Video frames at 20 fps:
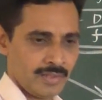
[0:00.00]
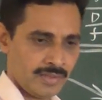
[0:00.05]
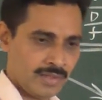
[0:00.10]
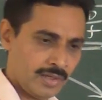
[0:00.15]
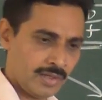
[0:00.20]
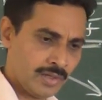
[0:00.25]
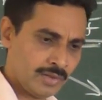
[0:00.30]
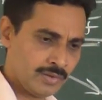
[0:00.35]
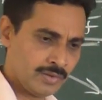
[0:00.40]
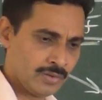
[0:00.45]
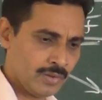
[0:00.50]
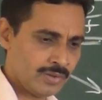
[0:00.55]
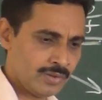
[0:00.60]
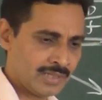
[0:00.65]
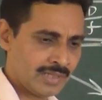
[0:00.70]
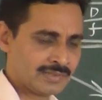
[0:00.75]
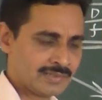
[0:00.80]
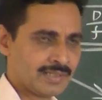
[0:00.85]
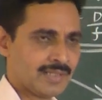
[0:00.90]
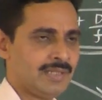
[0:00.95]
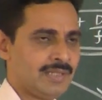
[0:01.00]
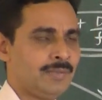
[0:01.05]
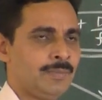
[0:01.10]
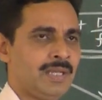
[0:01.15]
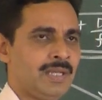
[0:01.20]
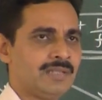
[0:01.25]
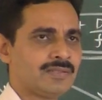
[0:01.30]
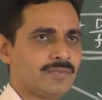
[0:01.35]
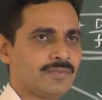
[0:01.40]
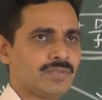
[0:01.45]
Yeah, and you know that the
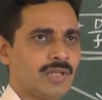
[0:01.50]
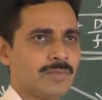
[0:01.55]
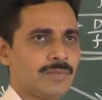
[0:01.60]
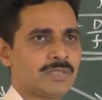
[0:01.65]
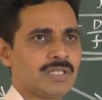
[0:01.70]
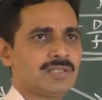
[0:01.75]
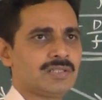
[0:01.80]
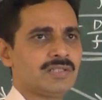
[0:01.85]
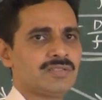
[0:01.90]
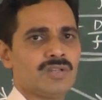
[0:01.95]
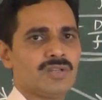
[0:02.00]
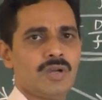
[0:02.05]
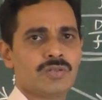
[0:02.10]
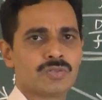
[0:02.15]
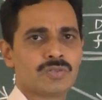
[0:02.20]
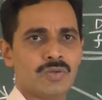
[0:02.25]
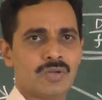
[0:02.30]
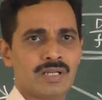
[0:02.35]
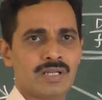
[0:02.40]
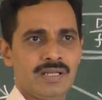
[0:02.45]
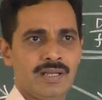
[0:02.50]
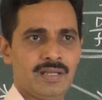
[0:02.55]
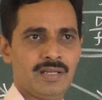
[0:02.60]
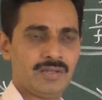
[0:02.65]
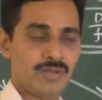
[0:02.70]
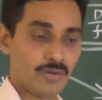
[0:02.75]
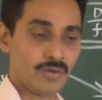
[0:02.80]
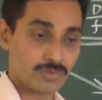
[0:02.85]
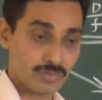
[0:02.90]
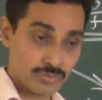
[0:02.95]
image of the object is not so clear.
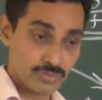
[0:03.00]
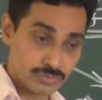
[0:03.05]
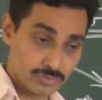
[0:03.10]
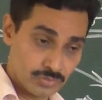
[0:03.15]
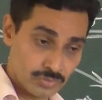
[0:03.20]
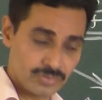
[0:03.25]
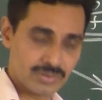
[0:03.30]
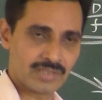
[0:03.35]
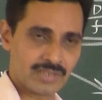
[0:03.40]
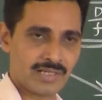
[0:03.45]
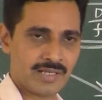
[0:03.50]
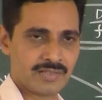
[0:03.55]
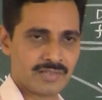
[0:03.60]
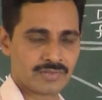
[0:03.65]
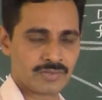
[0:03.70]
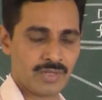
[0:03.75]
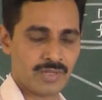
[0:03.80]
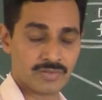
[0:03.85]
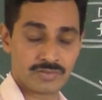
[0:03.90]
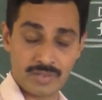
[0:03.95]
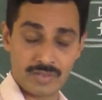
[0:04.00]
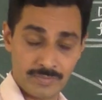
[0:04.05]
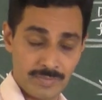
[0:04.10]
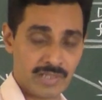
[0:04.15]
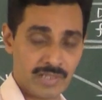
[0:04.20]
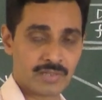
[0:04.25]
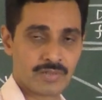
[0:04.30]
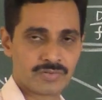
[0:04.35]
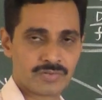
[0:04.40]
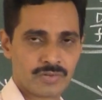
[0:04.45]
You have to look through the
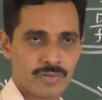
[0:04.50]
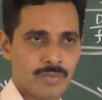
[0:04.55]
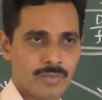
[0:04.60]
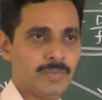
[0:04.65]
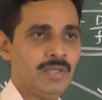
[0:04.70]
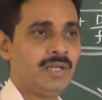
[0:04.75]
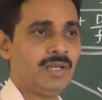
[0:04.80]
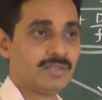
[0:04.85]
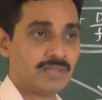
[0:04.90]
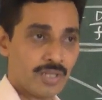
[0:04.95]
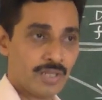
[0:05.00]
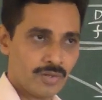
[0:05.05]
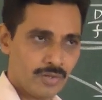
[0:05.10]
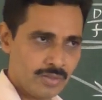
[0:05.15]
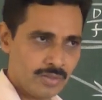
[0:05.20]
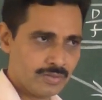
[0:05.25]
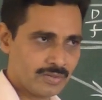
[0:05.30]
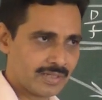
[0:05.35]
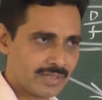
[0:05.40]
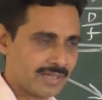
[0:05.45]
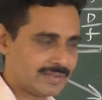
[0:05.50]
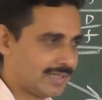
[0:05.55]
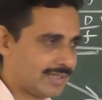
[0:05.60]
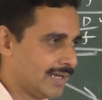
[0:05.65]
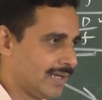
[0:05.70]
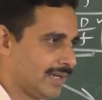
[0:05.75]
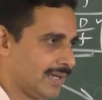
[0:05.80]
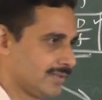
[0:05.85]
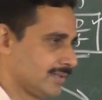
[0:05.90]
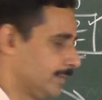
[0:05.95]
microscope. Then only you will get the
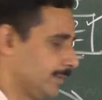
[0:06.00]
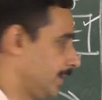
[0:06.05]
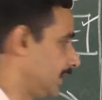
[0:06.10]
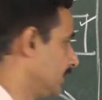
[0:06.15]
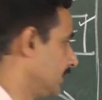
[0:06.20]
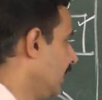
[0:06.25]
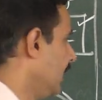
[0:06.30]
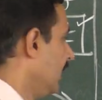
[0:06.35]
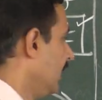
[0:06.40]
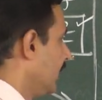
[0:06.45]
enlarged image.